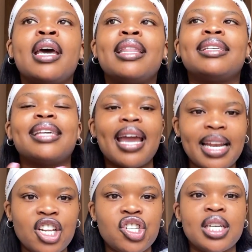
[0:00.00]
this
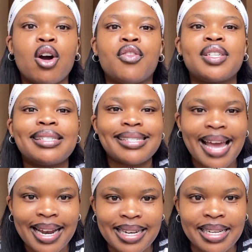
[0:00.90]
energy of
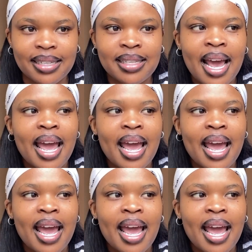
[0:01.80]
sadness.